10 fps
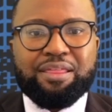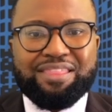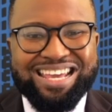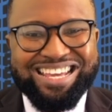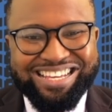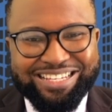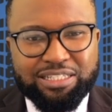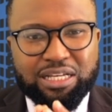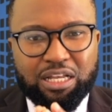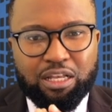There
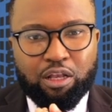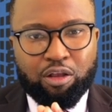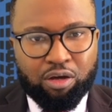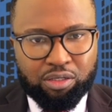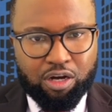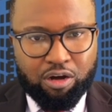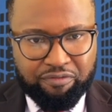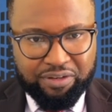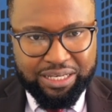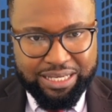is a lot of
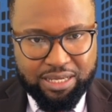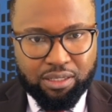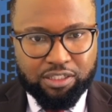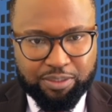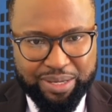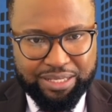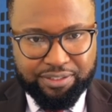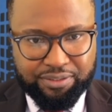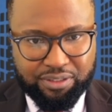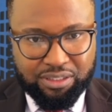legal
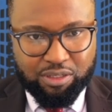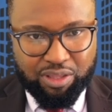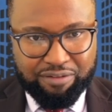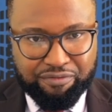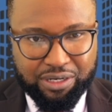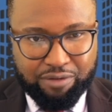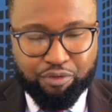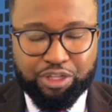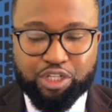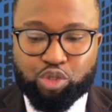space in South Africa for
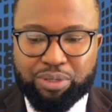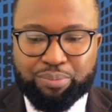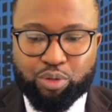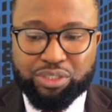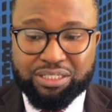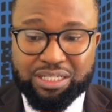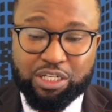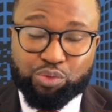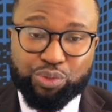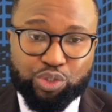there to be a protest. And
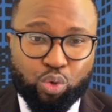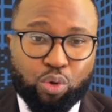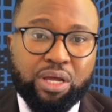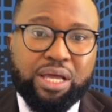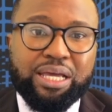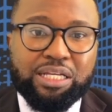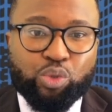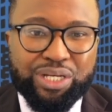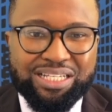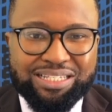as we saw in
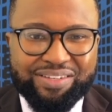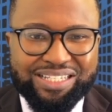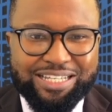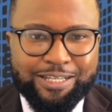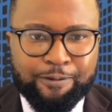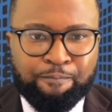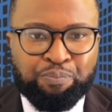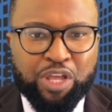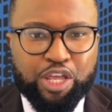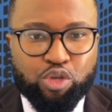2017,
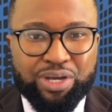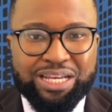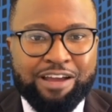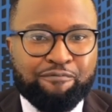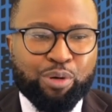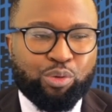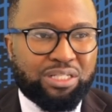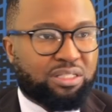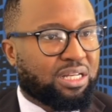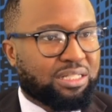you can have
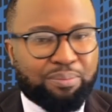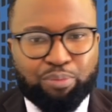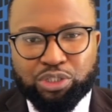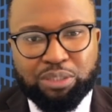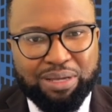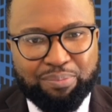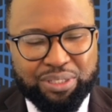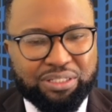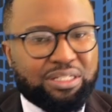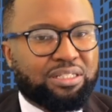protests that are supported by
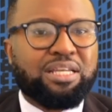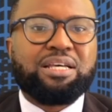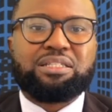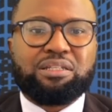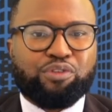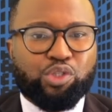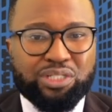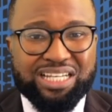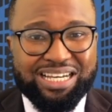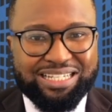business, civil
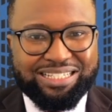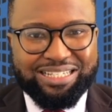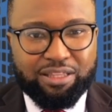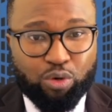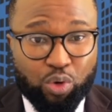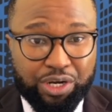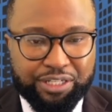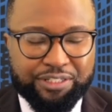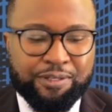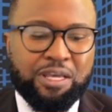society, the
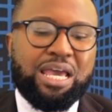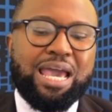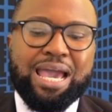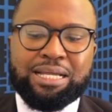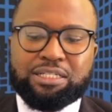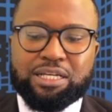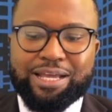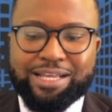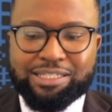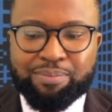works. And
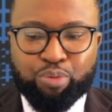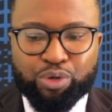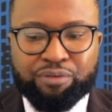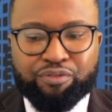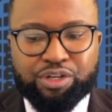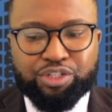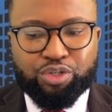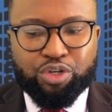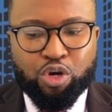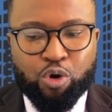it's important for us
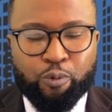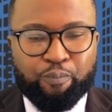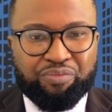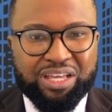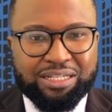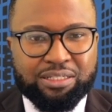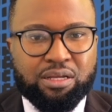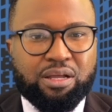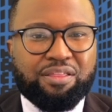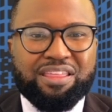to know that
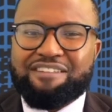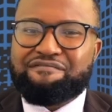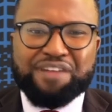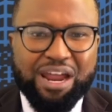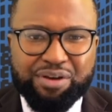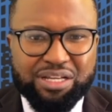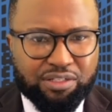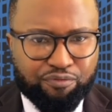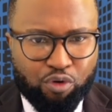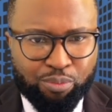there are
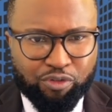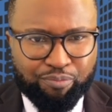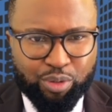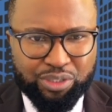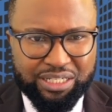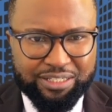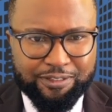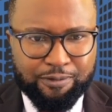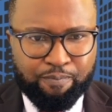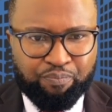various forms of
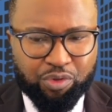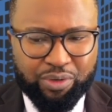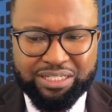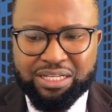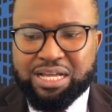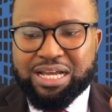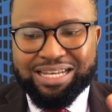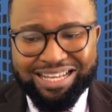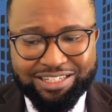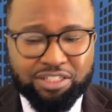protest, right? A
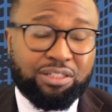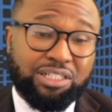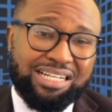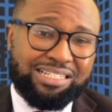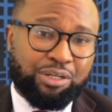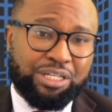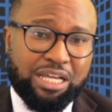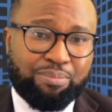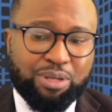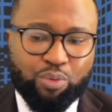national shutdown
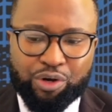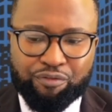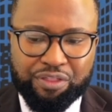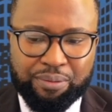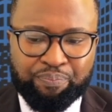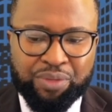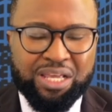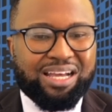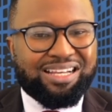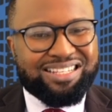can be one of them.
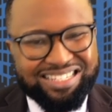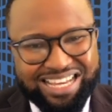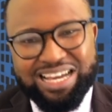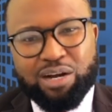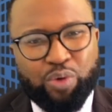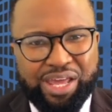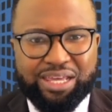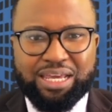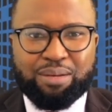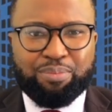A stay away
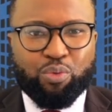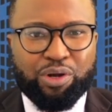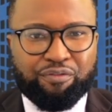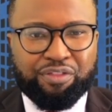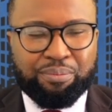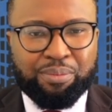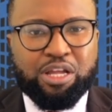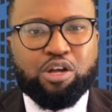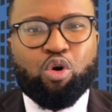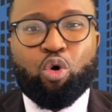can be one of them.
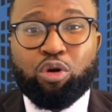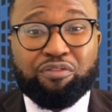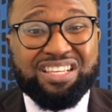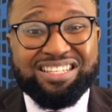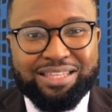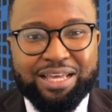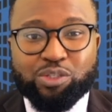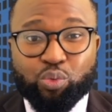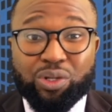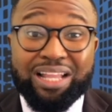All of these
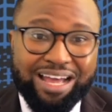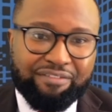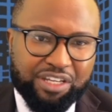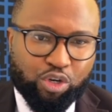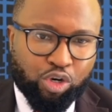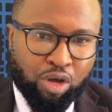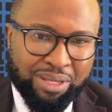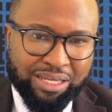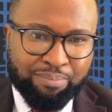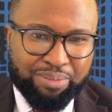things will have
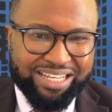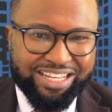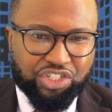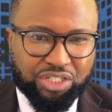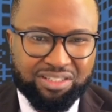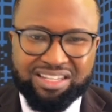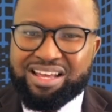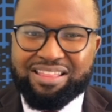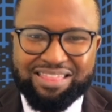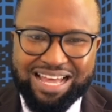economic implications.
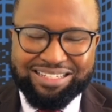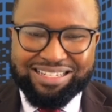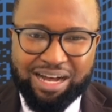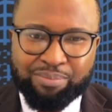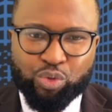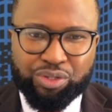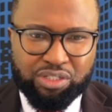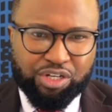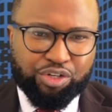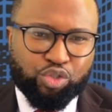That comes with the
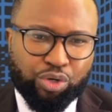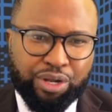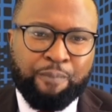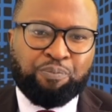territory.